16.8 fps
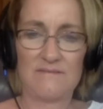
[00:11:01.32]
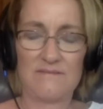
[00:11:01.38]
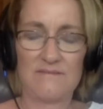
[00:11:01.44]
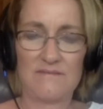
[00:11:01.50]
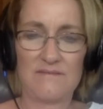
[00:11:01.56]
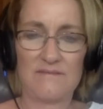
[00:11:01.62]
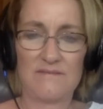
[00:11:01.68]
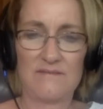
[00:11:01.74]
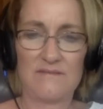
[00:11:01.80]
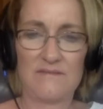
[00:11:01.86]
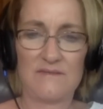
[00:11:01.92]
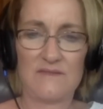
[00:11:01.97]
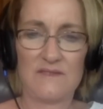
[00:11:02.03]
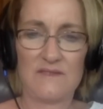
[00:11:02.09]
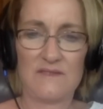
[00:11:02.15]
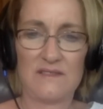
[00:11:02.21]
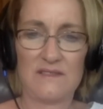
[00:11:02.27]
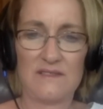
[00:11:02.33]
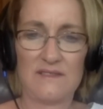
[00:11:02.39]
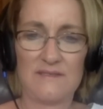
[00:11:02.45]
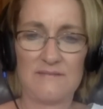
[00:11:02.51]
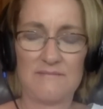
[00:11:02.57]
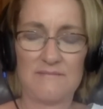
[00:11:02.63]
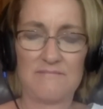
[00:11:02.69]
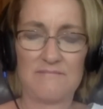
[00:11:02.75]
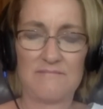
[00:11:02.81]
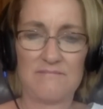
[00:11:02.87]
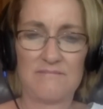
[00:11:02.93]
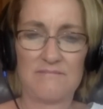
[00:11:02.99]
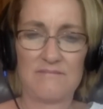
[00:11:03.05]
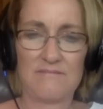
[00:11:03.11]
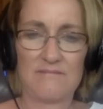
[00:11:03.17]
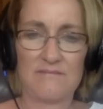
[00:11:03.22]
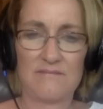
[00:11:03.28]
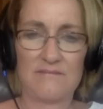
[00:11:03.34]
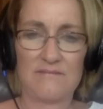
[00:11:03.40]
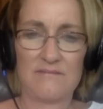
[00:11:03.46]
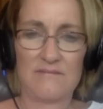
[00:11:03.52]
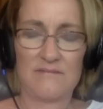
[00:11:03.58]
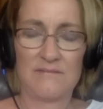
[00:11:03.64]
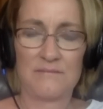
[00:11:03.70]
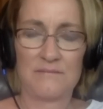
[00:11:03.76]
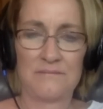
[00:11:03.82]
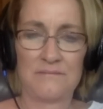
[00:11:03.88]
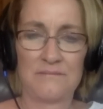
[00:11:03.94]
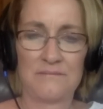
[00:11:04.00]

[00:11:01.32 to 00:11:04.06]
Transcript: This person isn't speaking.